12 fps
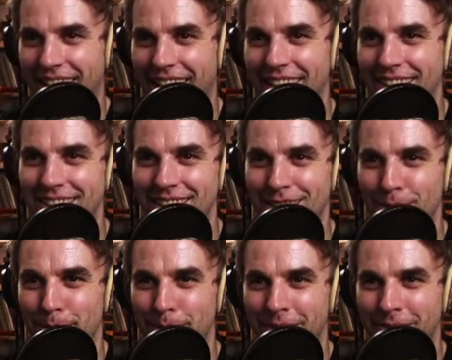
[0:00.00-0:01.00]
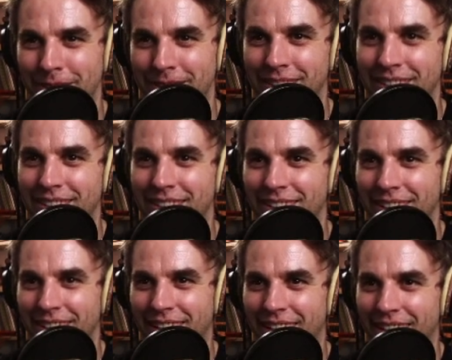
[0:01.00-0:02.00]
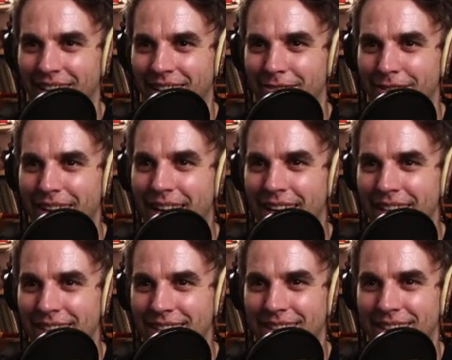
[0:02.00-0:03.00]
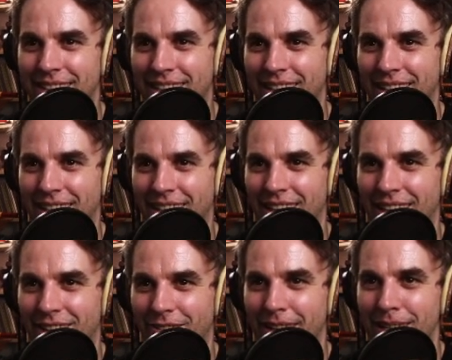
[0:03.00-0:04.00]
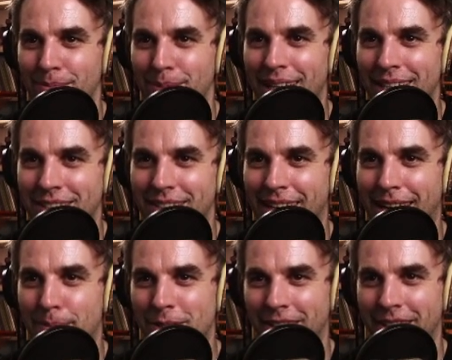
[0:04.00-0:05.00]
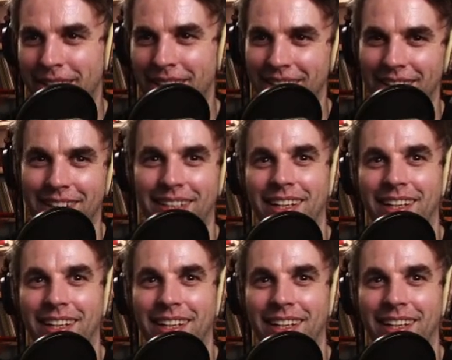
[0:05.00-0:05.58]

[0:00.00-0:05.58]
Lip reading: Yeah, this is super painful. In fact, why didn't black just capture here?